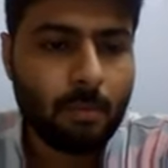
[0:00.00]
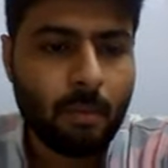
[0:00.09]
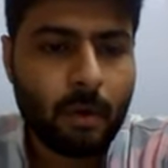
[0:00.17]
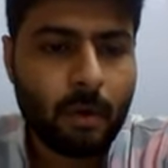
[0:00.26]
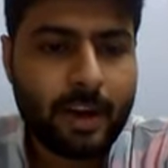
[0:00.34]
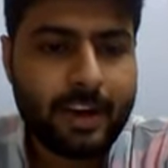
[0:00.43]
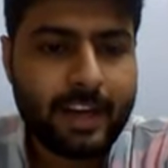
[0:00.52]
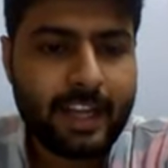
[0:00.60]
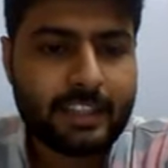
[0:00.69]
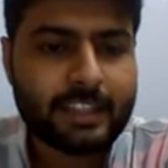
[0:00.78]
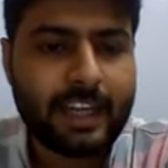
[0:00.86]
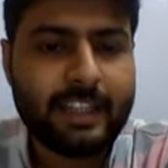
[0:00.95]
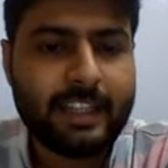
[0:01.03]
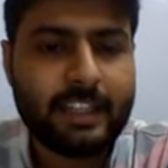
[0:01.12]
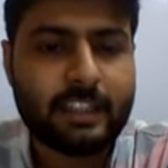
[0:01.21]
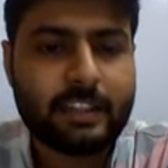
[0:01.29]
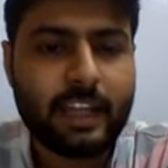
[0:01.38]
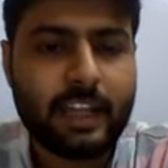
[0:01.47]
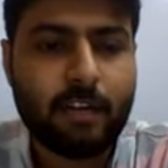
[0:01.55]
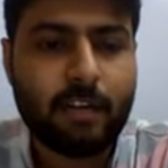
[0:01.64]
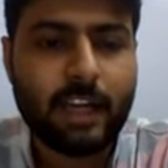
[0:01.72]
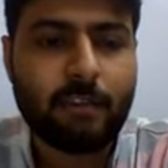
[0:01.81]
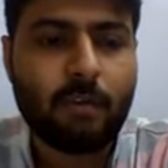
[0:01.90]
Modern day scientists
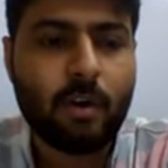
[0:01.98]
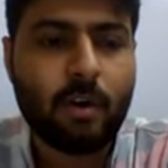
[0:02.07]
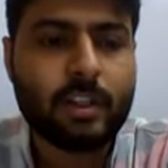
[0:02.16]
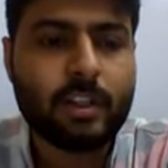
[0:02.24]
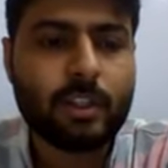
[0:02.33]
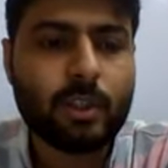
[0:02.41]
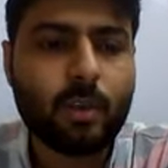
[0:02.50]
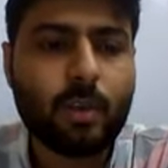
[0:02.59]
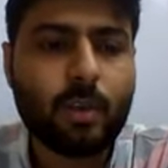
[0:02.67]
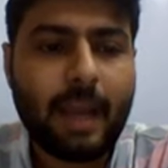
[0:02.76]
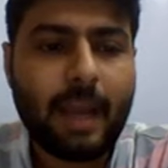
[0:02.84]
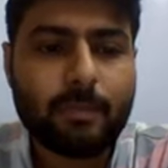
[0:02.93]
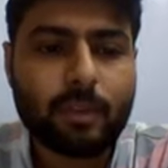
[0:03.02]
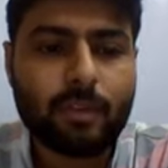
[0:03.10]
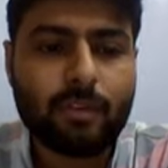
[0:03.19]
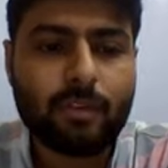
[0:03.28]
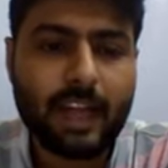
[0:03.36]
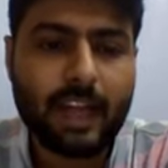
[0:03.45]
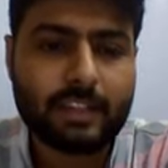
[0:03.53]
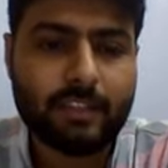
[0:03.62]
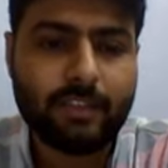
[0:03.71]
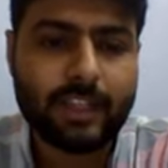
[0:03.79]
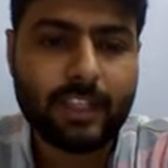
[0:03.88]
have evolved 2 types of
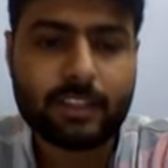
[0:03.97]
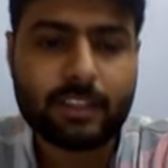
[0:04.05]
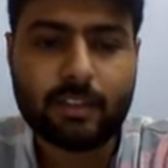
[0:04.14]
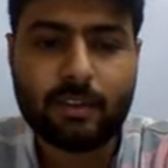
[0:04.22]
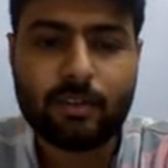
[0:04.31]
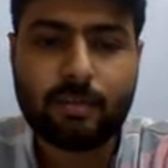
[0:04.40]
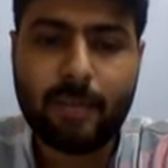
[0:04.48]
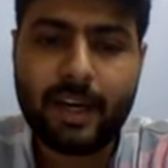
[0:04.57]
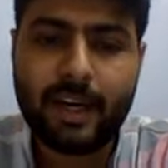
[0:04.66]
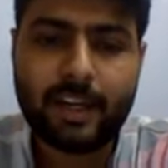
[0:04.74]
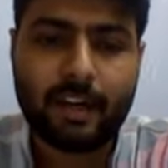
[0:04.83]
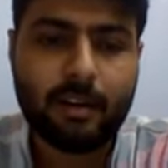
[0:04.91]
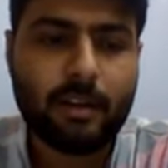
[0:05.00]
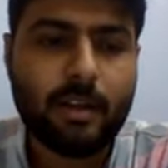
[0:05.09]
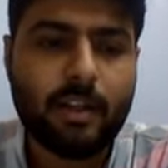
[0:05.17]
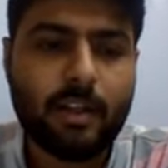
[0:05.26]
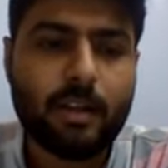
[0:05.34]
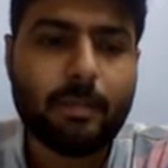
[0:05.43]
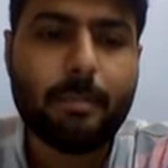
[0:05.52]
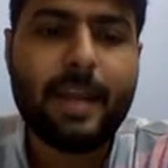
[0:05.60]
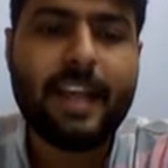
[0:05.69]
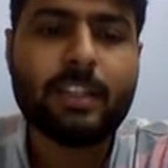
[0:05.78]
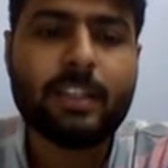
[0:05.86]
classification of matter
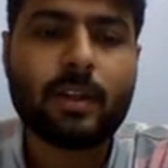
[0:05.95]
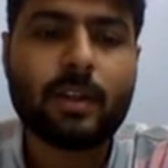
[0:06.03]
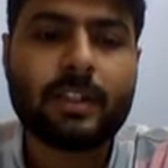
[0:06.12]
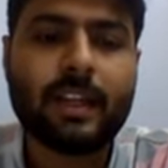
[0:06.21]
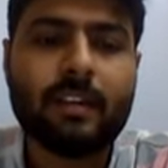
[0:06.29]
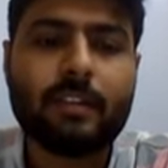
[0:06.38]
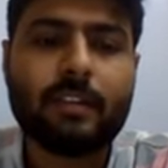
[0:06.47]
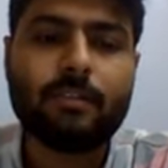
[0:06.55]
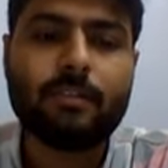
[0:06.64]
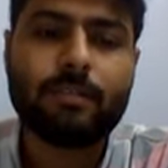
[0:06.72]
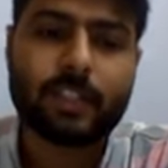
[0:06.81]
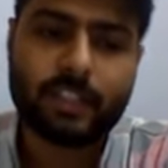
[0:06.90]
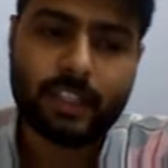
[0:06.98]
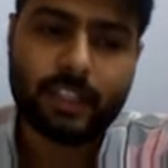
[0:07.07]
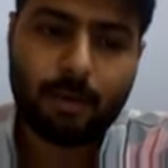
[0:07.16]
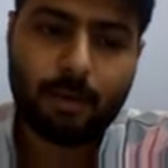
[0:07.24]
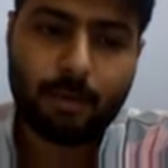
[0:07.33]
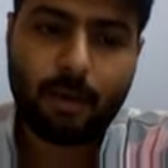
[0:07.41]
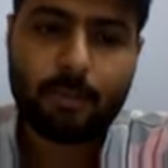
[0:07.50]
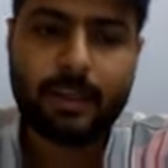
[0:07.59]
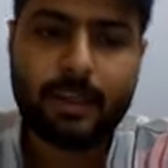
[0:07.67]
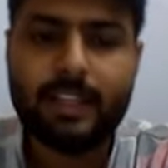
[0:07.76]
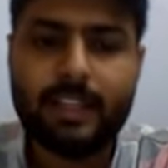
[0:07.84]
based on their physical
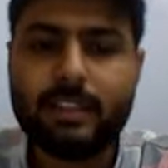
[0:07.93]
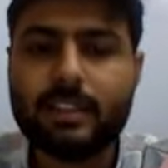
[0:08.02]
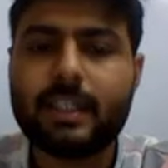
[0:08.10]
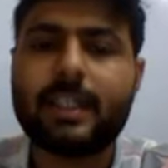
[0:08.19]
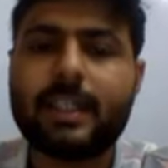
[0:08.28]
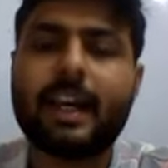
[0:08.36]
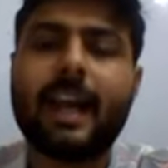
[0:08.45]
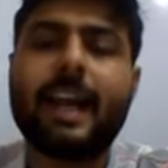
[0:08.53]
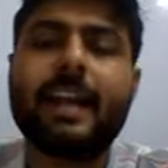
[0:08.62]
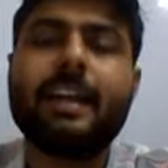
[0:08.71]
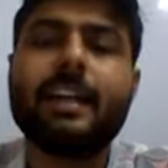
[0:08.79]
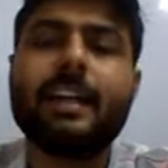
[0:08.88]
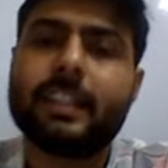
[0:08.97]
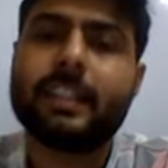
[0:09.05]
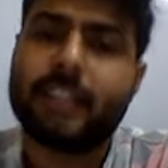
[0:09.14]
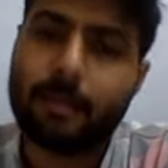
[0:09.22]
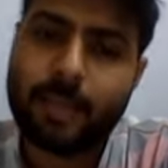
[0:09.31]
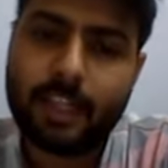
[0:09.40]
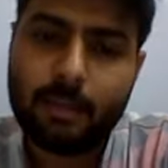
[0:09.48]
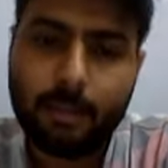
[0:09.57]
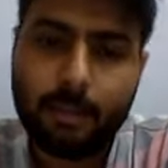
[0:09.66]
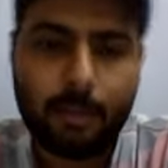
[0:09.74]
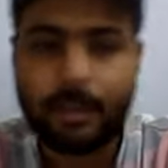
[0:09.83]
properties and
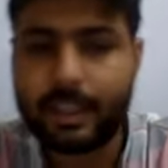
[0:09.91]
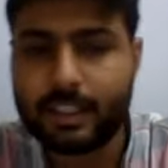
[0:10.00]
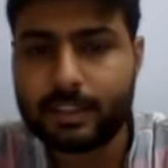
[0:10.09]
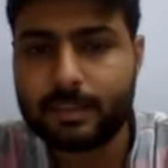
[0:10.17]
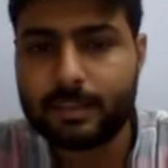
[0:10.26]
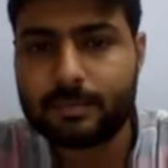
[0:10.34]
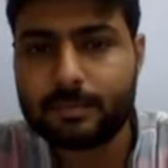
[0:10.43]
chemical properties.